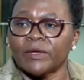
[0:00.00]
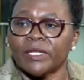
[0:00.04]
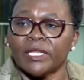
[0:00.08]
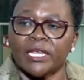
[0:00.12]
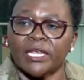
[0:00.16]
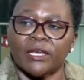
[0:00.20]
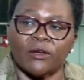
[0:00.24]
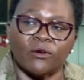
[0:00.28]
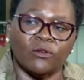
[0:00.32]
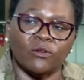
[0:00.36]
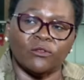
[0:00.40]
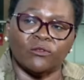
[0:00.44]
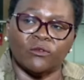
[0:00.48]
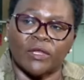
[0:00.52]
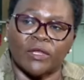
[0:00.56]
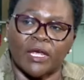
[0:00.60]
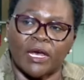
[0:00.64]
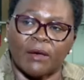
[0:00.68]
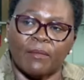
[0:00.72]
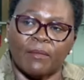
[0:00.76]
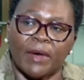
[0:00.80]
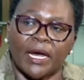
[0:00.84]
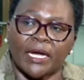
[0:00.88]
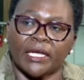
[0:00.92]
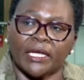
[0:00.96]
when they go to
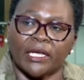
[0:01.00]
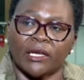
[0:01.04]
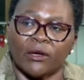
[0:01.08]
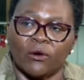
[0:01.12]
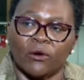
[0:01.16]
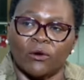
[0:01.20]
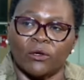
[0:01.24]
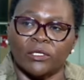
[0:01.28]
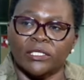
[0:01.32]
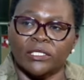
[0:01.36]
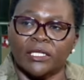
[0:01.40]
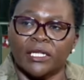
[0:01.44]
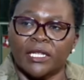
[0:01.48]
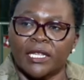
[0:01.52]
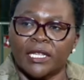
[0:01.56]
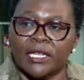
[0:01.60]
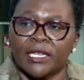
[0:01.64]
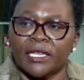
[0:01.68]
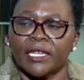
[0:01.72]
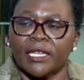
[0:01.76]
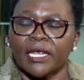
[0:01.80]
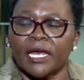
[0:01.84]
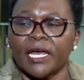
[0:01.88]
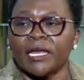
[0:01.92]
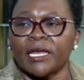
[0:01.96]
their banking halls,
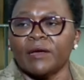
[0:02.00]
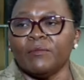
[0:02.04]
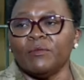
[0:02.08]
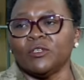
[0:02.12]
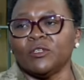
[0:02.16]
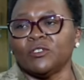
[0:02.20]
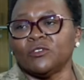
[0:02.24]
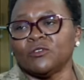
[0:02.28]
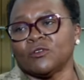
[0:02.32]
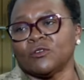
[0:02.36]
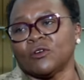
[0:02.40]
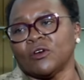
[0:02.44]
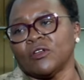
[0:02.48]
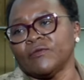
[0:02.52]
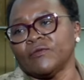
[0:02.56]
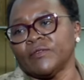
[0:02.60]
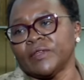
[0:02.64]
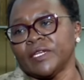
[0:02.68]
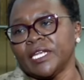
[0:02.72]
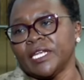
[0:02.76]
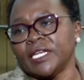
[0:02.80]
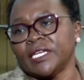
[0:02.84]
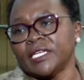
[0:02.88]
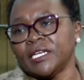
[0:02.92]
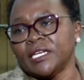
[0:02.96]
they are able to
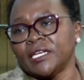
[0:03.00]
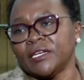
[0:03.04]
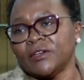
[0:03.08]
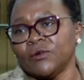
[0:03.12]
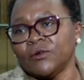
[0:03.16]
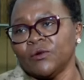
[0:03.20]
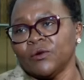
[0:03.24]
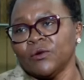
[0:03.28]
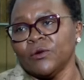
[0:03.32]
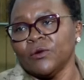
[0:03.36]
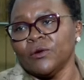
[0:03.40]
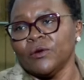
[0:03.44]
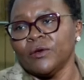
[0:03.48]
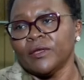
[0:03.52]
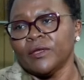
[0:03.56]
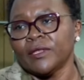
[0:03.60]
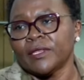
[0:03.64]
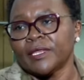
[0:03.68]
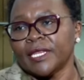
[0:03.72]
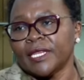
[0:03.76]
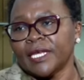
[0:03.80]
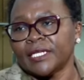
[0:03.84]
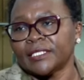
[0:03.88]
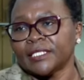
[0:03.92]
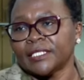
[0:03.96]
confidently know
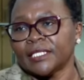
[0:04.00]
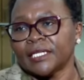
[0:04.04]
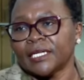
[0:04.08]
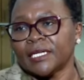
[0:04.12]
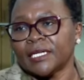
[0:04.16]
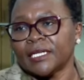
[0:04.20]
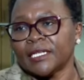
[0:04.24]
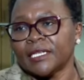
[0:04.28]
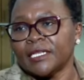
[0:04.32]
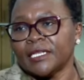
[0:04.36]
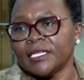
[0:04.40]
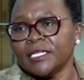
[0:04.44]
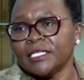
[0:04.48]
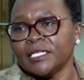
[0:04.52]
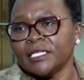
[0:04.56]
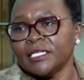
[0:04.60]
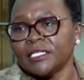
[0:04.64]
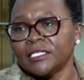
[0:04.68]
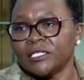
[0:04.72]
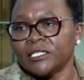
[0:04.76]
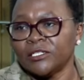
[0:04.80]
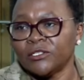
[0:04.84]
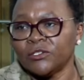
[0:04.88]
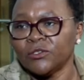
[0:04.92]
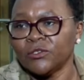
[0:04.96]
that this
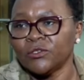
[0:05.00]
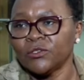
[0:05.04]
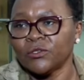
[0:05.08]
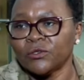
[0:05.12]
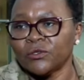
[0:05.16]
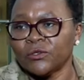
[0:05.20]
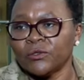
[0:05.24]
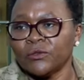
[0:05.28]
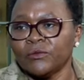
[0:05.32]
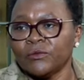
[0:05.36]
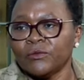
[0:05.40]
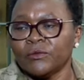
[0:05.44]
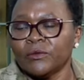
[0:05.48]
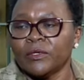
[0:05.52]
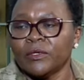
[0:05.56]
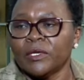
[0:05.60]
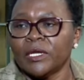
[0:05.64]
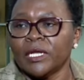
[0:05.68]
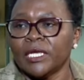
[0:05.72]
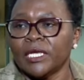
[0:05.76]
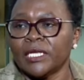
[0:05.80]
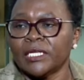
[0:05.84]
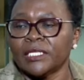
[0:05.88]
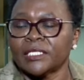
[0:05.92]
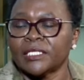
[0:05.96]
institution
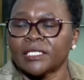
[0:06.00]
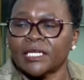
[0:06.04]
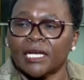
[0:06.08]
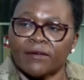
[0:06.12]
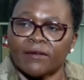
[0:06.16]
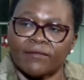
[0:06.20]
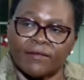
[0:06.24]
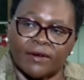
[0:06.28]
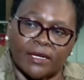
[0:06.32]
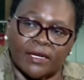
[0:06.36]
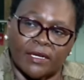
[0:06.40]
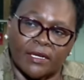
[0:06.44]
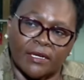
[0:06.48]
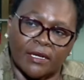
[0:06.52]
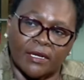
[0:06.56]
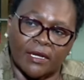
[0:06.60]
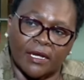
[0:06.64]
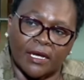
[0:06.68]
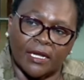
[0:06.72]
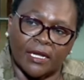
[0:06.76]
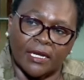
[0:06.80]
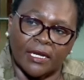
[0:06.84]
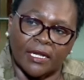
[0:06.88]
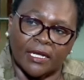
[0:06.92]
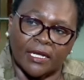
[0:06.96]
is covered
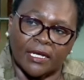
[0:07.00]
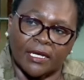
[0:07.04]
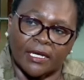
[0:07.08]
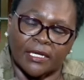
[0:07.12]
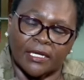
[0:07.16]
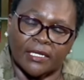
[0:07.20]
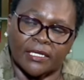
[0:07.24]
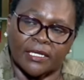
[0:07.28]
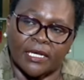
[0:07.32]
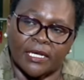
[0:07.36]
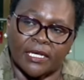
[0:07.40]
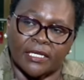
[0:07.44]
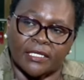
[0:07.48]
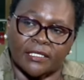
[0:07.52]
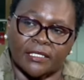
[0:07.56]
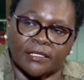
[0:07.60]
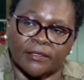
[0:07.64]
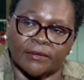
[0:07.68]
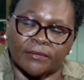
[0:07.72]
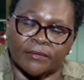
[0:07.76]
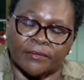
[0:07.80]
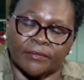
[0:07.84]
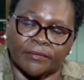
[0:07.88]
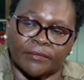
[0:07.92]
under KDIC.